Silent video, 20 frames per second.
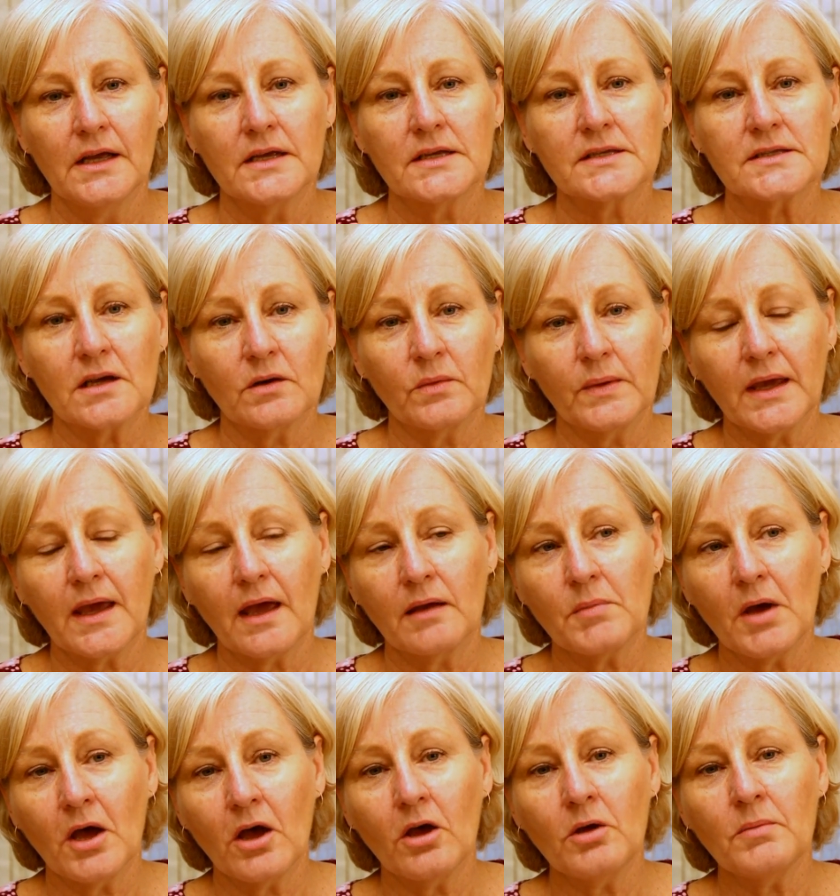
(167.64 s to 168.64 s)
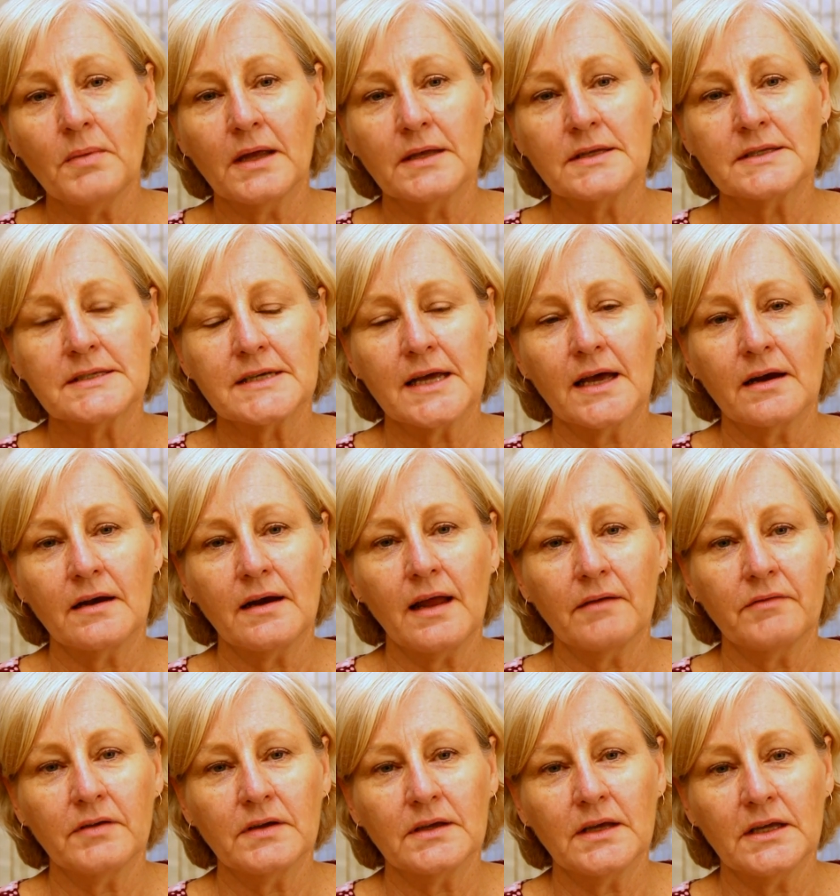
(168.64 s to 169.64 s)
So we came home and started
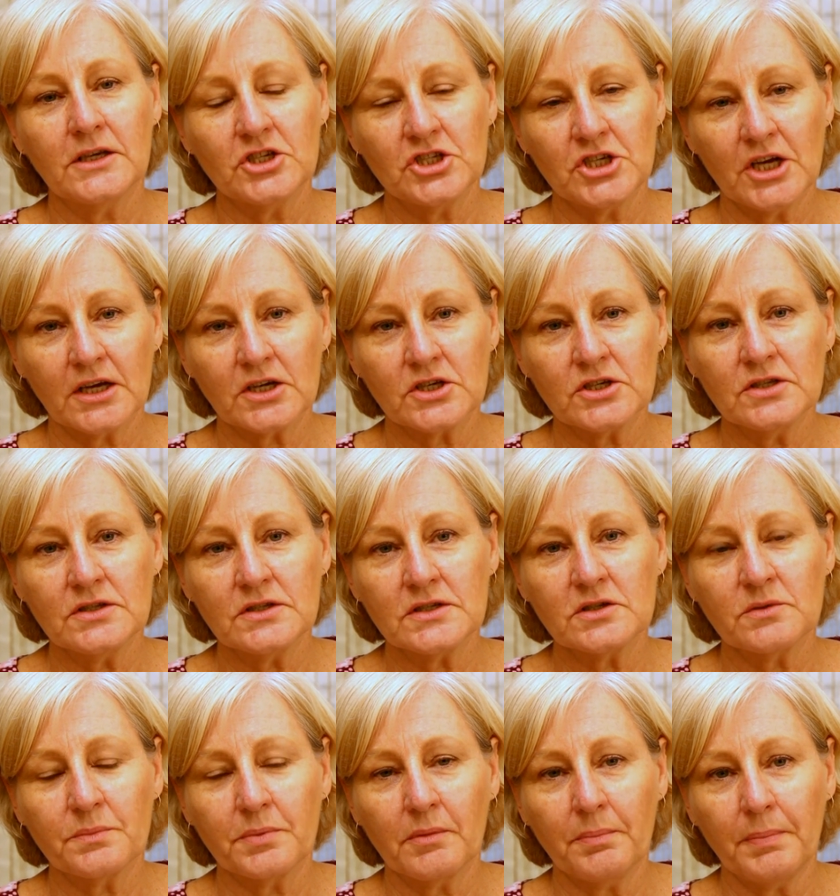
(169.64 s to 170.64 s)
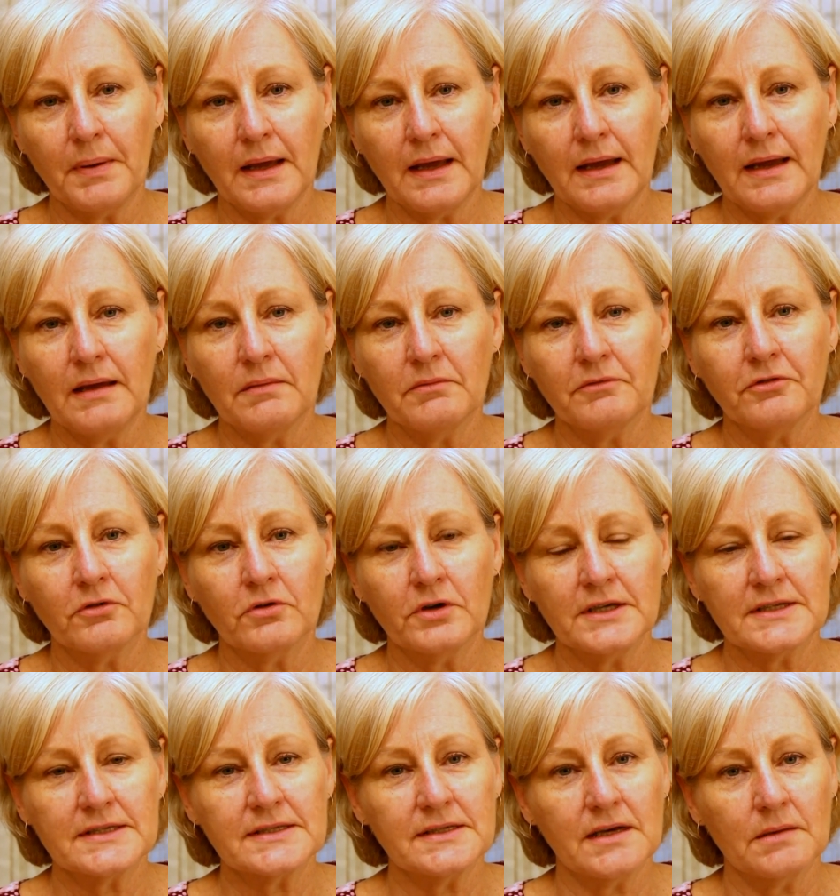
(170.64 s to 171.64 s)
having injections to prepare him for
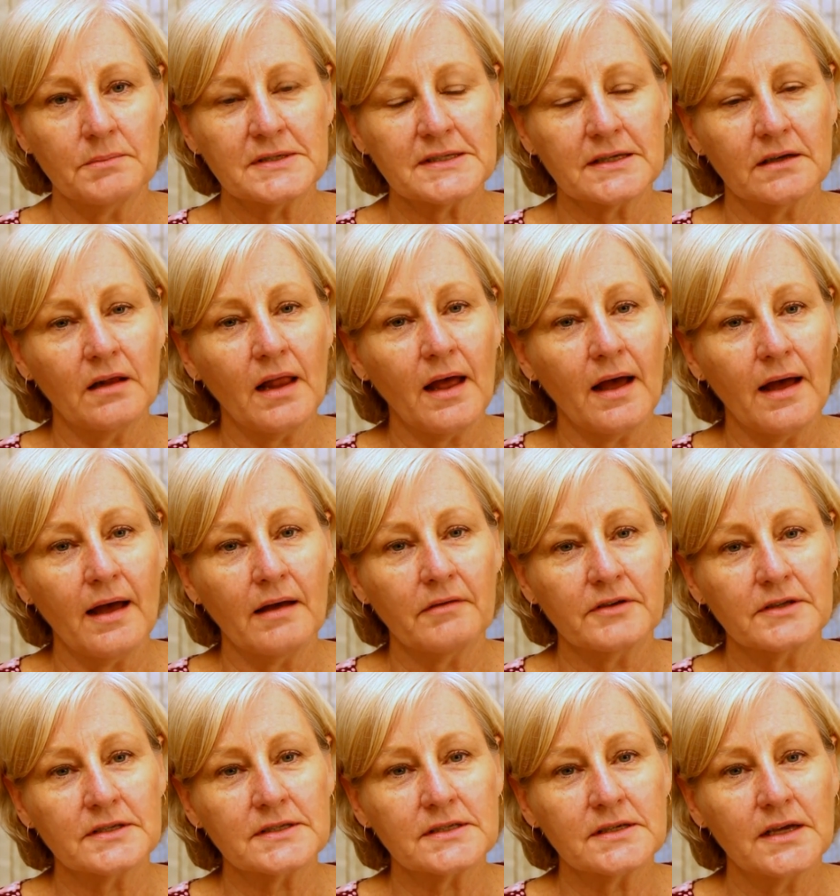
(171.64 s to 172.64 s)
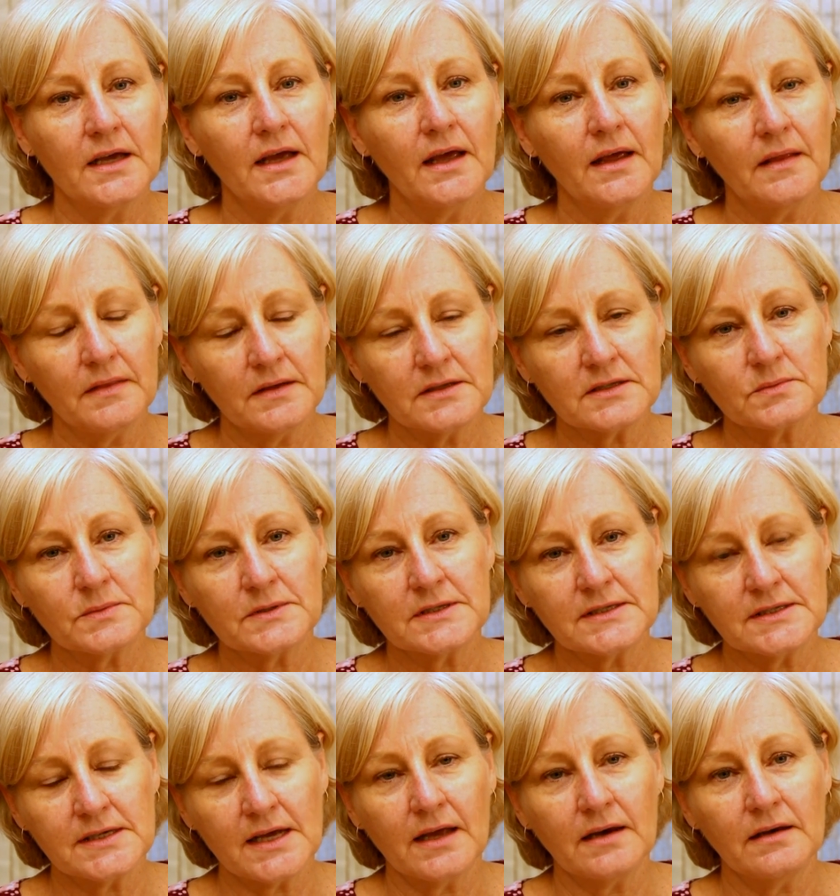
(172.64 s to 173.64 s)
his stem cell harvest. This
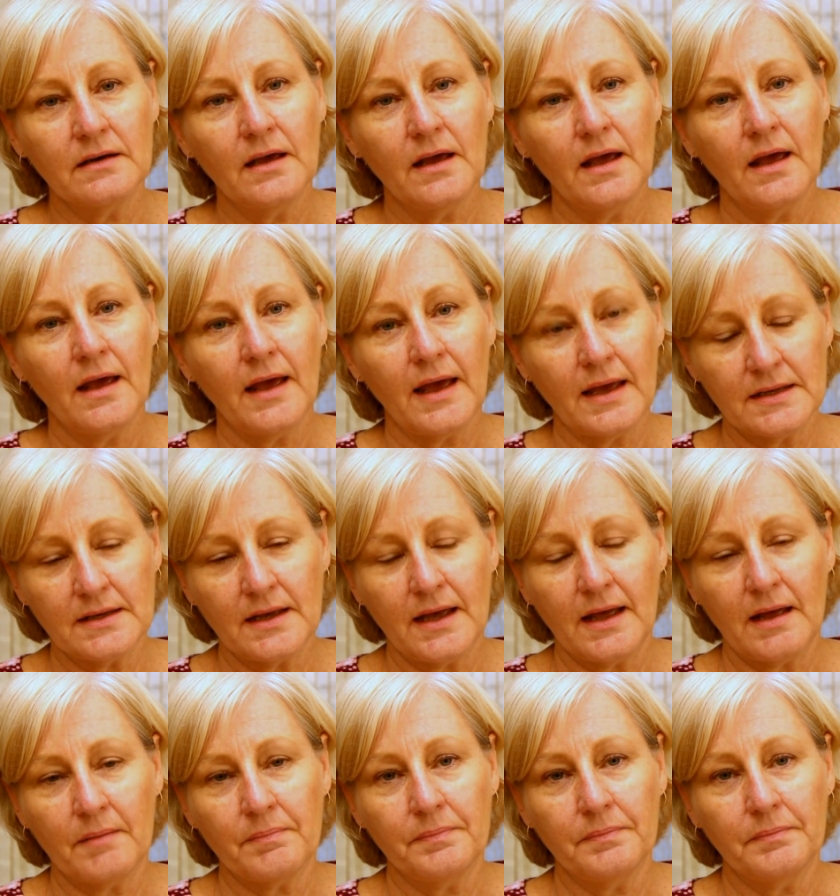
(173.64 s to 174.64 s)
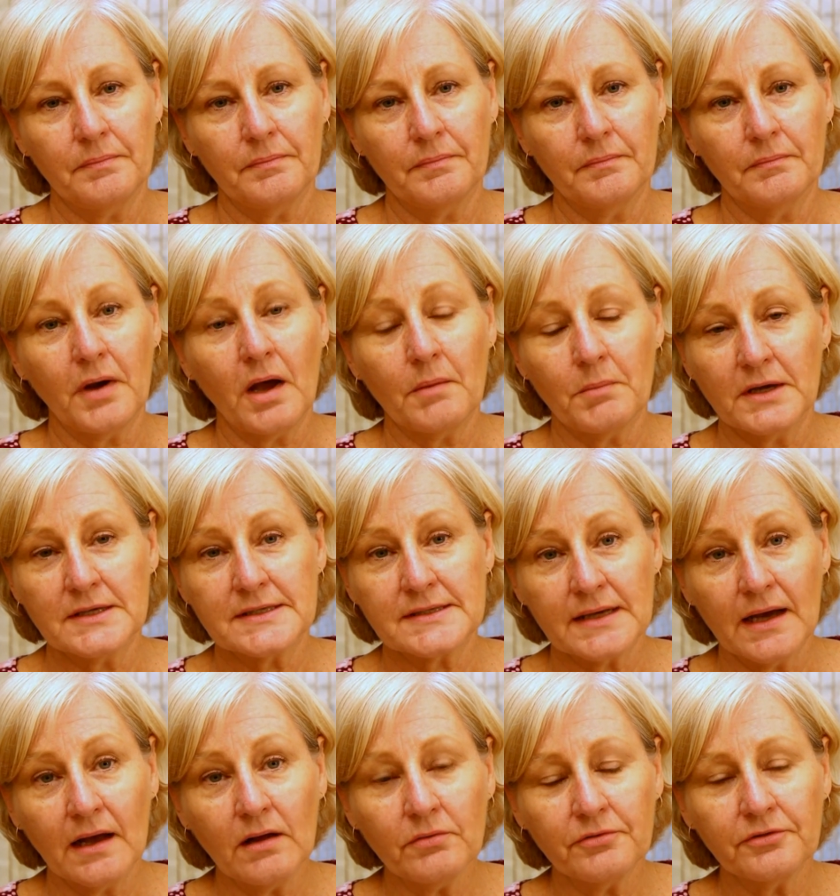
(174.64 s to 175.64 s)
was done at, um, by
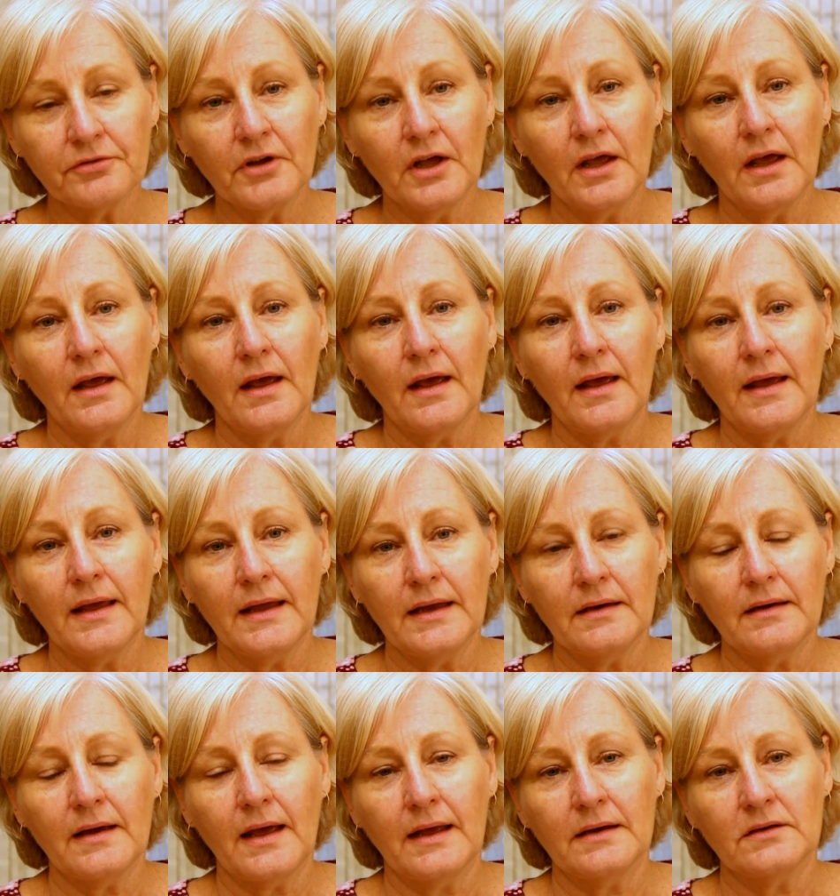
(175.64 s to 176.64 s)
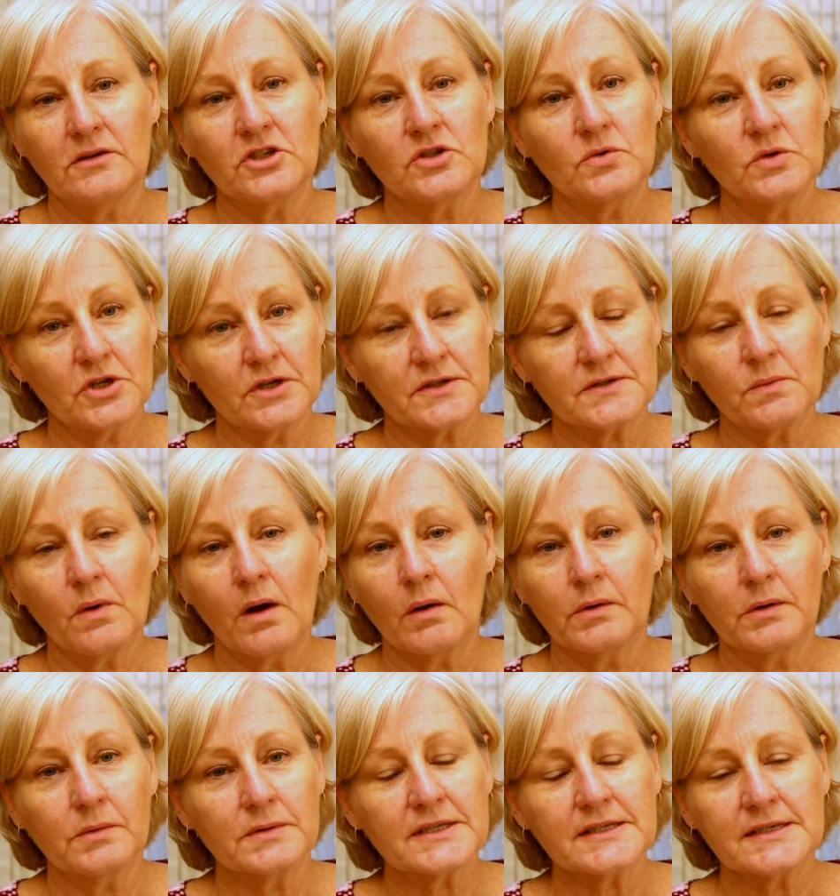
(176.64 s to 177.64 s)
myself in, and just while
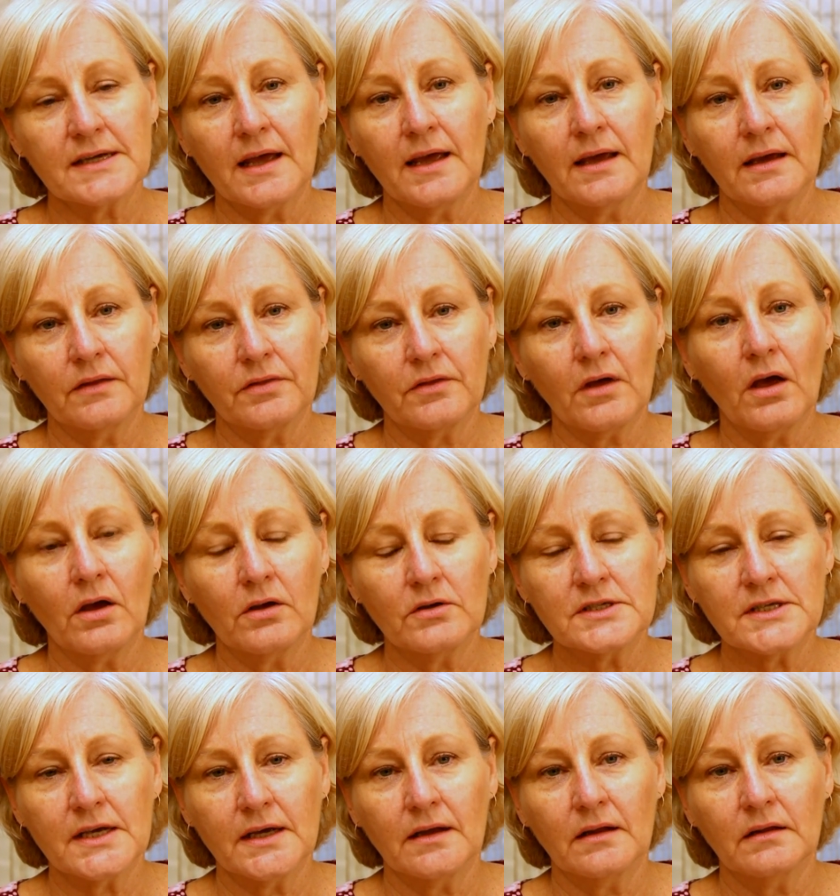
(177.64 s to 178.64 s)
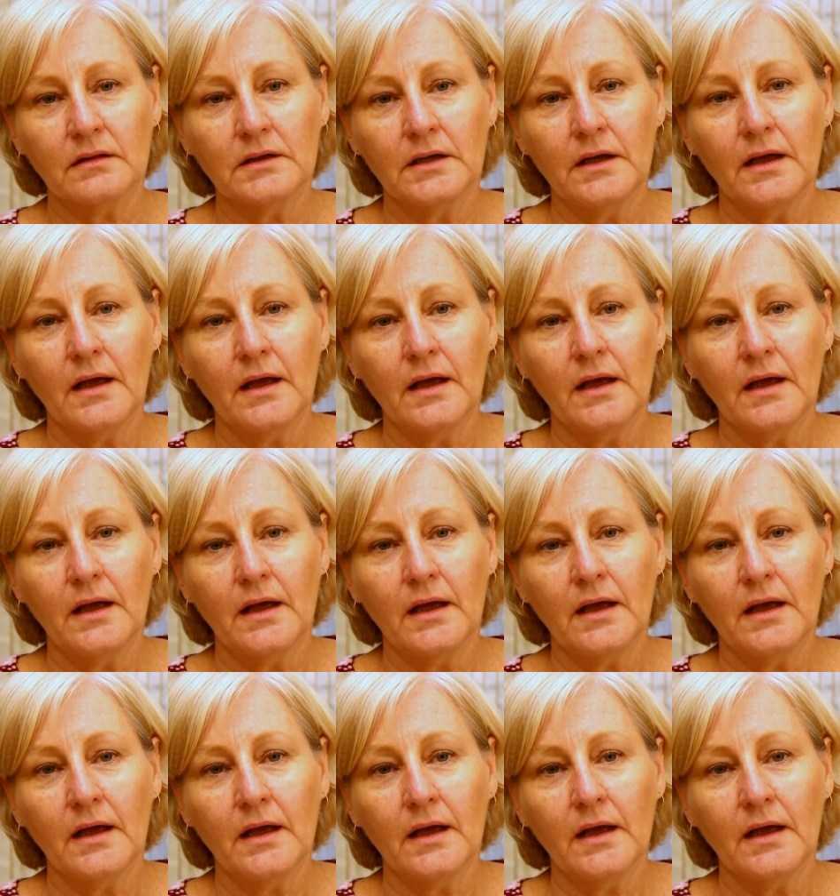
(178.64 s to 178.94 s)
we were staying at the hotel.